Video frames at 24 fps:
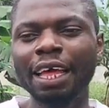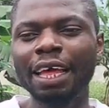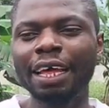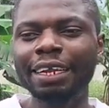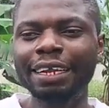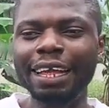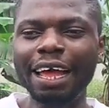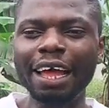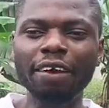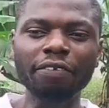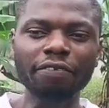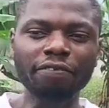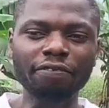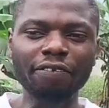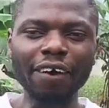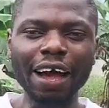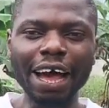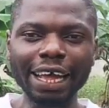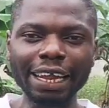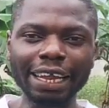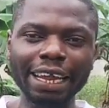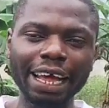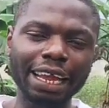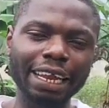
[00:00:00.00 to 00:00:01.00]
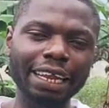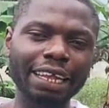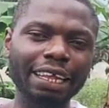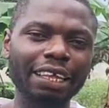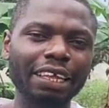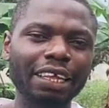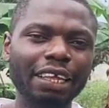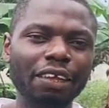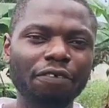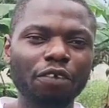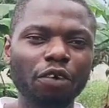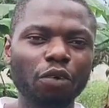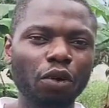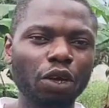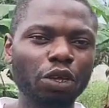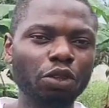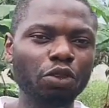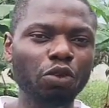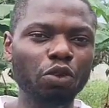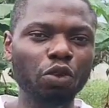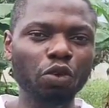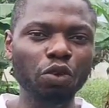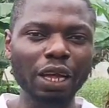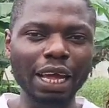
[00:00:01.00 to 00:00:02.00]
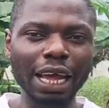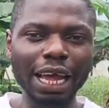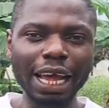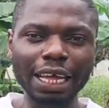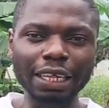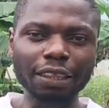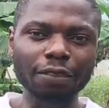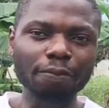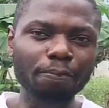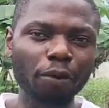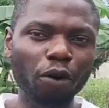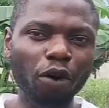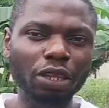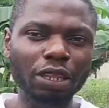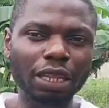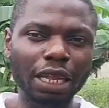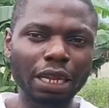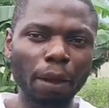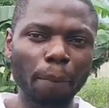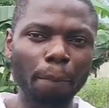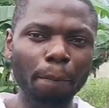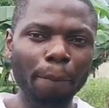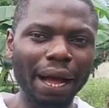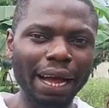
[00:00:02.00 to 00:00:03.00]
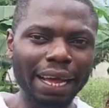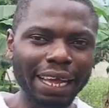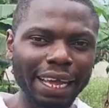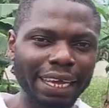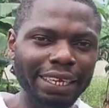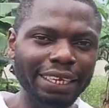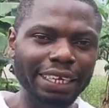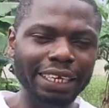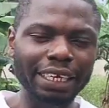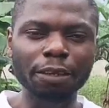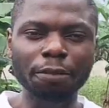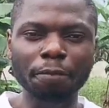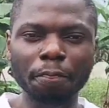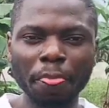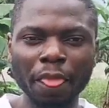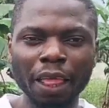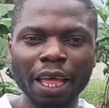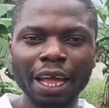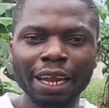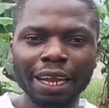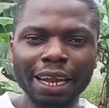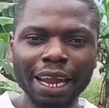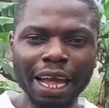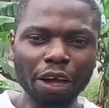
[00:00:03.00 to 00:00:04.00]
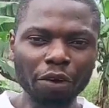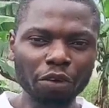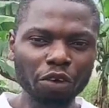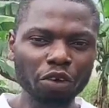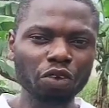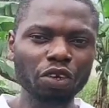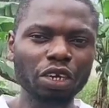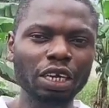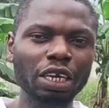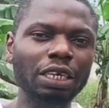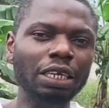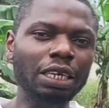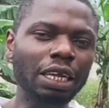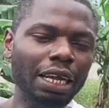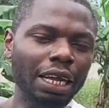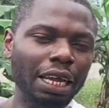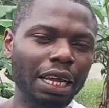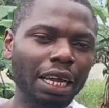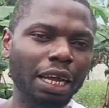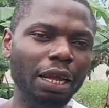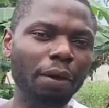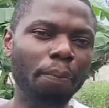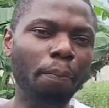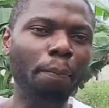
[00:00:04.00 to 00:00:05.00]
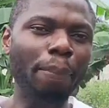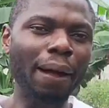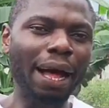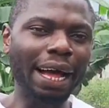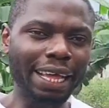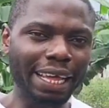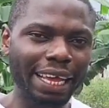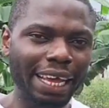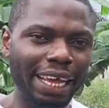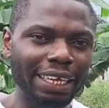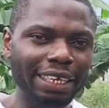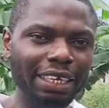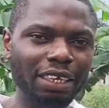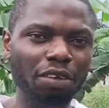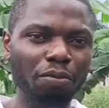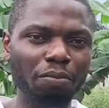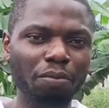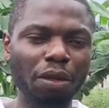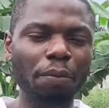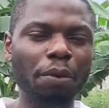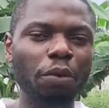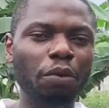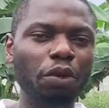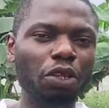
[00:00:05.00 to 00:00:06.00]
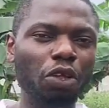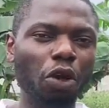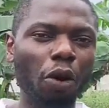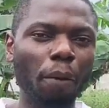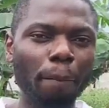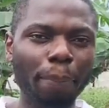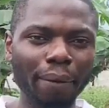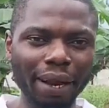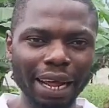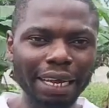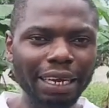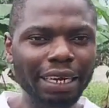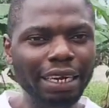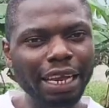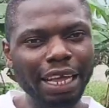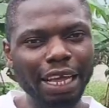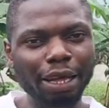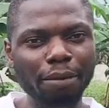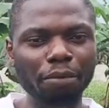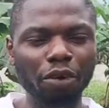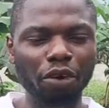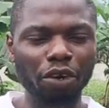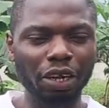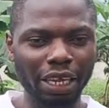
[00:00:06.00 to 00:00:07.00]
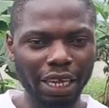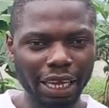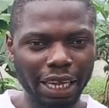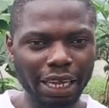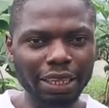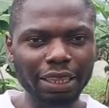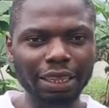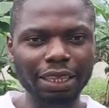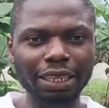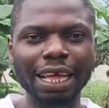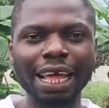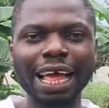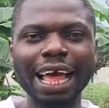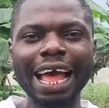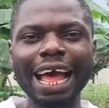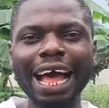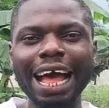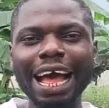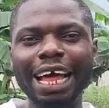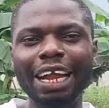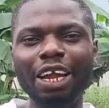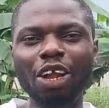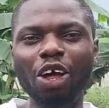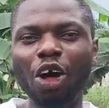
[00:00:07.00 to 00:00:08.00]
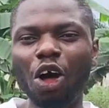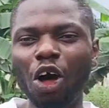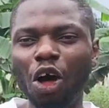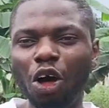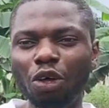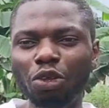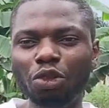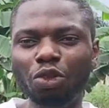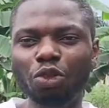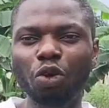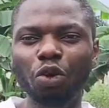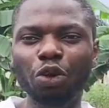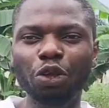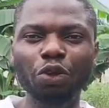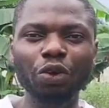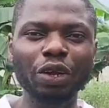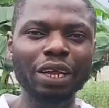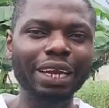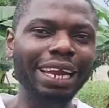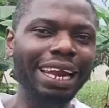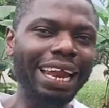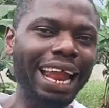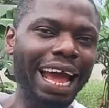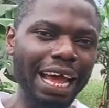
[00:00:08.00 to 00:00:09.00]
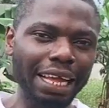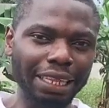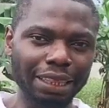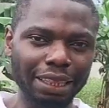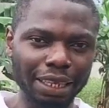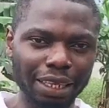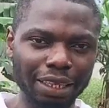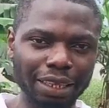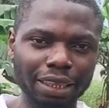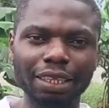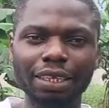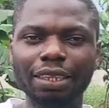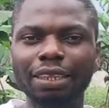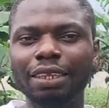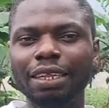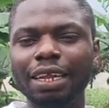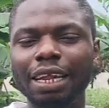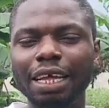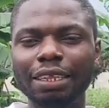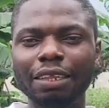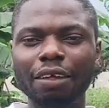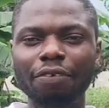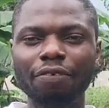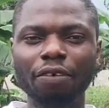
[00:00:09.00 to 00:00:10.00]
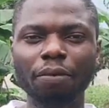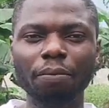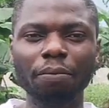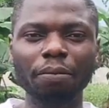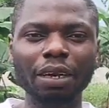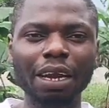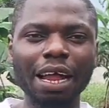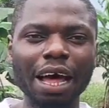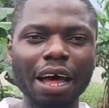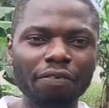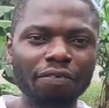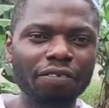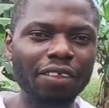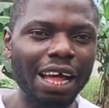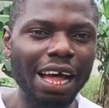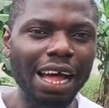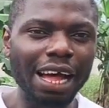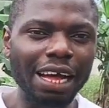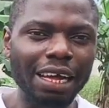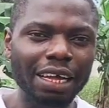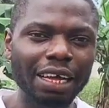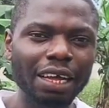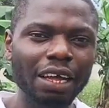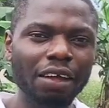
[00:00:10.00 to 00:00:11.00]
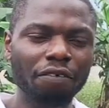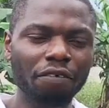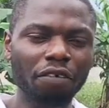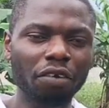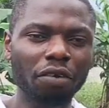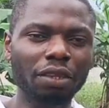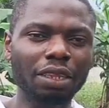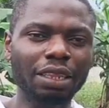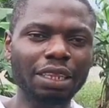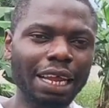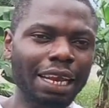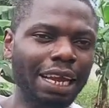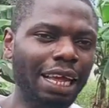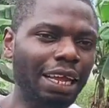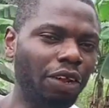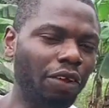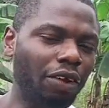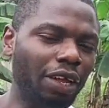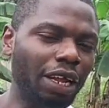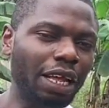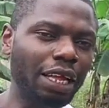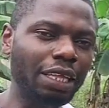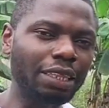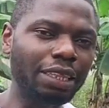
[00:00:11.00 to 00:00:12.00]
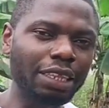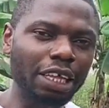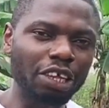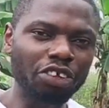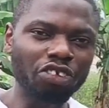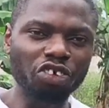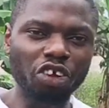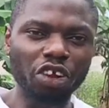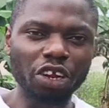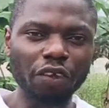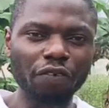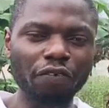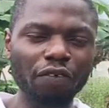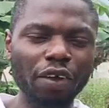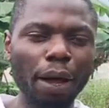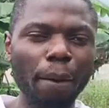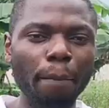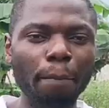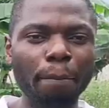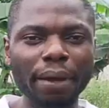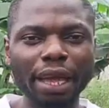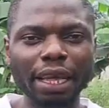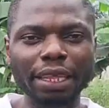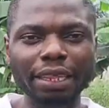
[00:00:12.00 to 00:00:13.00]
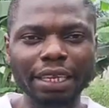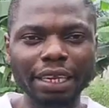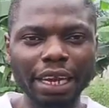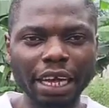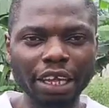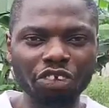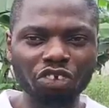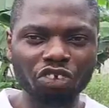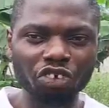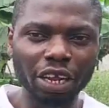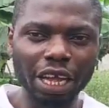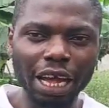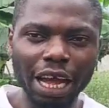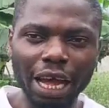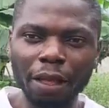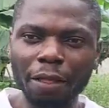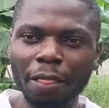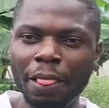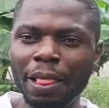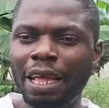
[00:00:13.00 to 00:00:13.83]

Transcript: Then finally, if you want to do the export and the packaging, now you need a package, maybe with your brand name on it, and also you need licenses, let's say from NAFDAC, from standard organization if you are based in Nigeria.